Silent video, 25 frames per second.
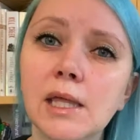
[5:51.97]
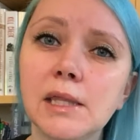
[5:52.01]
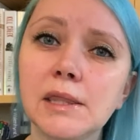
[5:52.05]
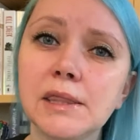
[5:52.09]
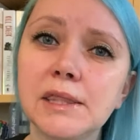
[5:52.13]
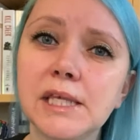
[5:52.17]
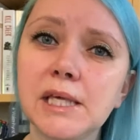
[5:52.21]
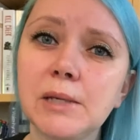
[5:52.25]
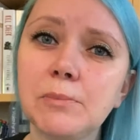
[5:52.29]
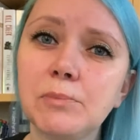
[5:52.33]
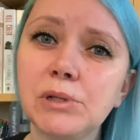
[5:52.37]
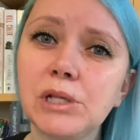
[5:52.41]

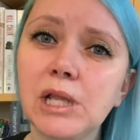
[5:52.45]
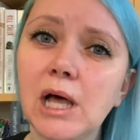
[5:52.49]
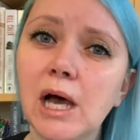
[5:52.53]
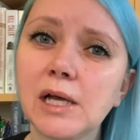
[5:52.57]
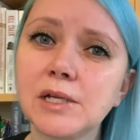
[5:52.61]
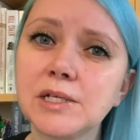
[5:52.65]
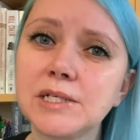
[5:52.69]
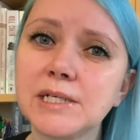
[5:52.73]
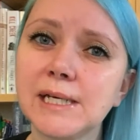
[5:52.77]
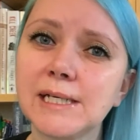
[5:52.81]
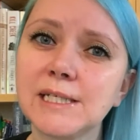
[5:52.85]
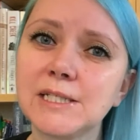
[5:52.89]
The
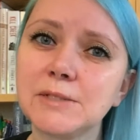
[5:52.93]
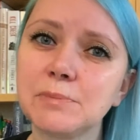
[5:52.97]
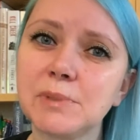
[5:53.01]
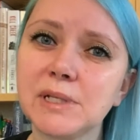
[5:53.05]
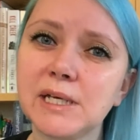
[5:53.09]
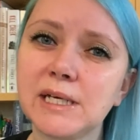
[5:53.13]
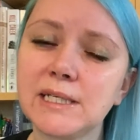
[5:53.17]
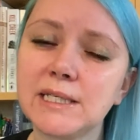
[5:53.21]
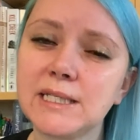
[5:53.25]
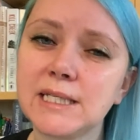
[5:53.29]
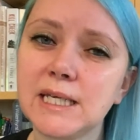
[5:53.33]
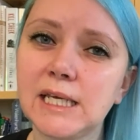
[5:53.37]
plot takes
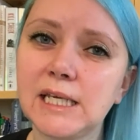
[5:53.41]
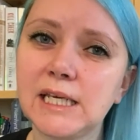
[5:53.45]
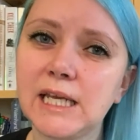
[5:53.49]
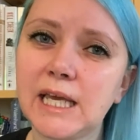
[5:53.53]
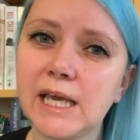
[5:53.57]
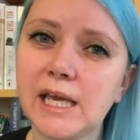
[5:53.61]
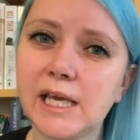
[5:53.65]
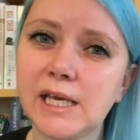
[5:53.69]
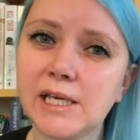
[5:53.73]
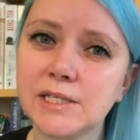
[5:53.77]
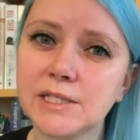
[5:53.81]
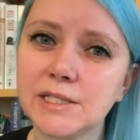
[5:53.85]
place in
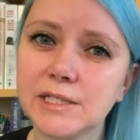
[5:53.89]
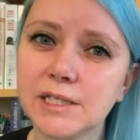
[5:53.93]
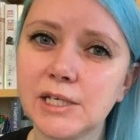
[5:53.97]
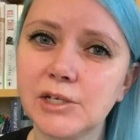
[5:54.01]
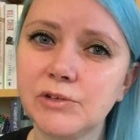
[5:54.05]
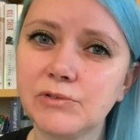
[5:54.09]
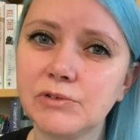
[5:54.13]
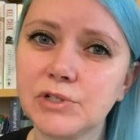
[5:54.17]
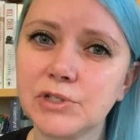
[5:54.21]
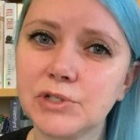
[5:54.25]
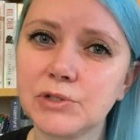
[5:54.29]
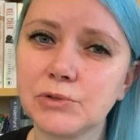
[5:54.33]
a ski
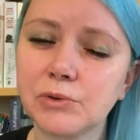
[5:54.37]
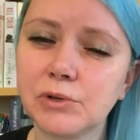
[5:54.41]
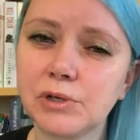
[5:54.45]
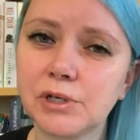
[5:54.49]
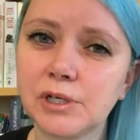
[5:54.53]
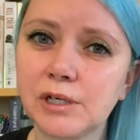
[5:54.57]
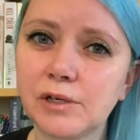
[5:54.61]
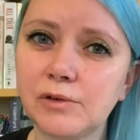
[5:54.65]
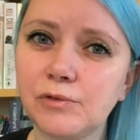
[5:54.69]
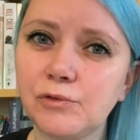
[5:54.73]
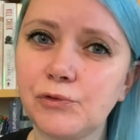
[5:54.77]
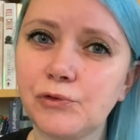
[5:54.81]
resort
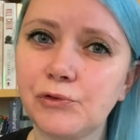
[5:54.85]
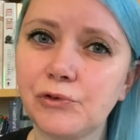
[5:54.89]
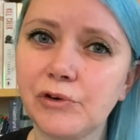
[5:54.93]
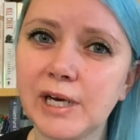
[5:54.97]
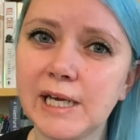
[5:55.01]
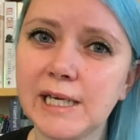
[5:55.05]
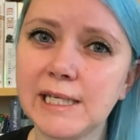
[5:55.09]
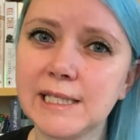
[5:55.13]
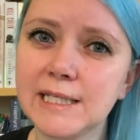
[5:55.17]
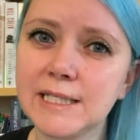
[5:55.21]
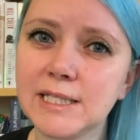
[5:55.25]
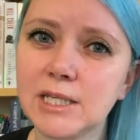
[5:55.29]
in
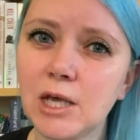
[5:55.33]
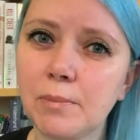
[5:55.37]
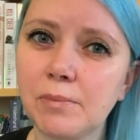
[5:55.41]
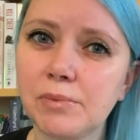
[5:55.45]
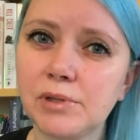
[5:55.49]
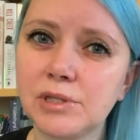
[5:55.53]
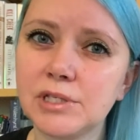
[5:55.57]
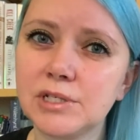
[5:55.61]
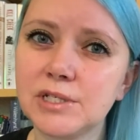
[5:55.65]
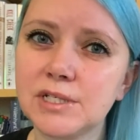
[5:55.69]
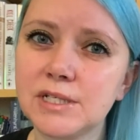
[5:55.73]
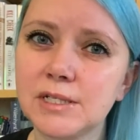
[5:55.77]
France up
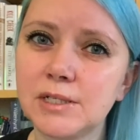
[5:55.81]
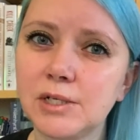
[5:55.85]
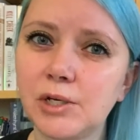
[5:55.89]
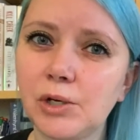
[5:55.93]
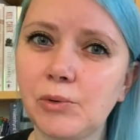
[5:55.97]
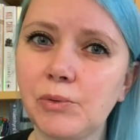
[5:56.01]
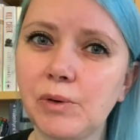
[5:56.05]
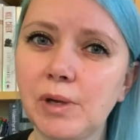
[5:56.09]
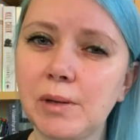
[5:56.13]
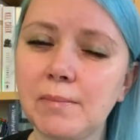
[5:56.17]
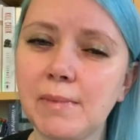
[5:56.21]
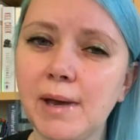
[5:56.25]
in the
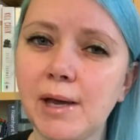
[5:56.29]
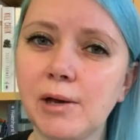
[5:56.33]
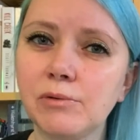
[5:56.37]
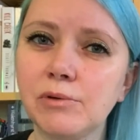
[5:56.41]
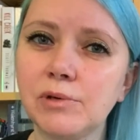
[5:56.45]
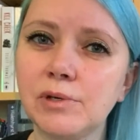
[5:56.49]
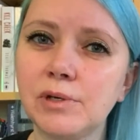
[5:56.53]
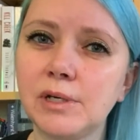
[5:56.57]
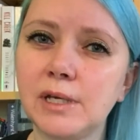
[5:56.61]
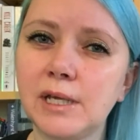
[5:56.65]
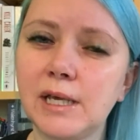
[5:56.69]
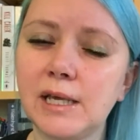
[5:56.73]
snowy
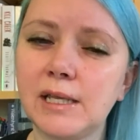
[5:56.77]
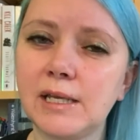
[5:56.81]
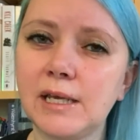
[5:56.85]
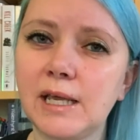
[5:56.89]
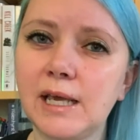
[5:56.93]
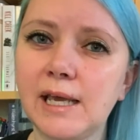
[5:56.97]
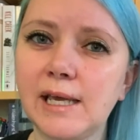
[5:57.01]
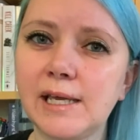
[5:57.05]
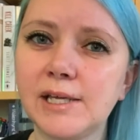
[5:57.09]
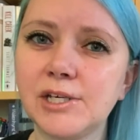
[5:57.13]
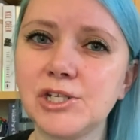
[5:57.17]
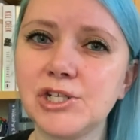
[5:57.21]
mountain in
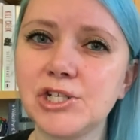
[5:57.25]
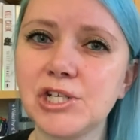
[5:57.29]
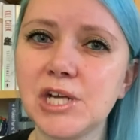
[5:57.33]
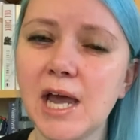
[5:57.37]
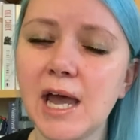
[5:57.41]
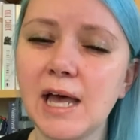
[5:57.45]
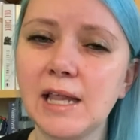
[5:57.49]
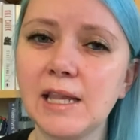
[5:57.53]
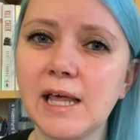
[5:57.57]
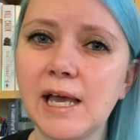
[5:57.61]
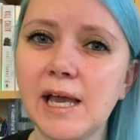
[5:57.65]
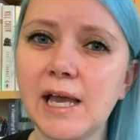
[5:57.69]
a
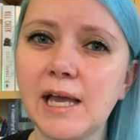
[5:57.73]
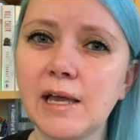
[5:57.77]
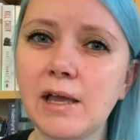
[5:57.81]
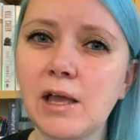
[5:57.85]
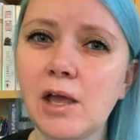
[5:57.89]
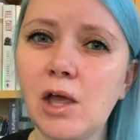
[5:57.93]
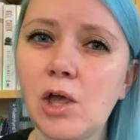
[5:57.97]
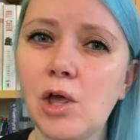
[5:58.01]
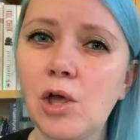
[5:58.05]
chalet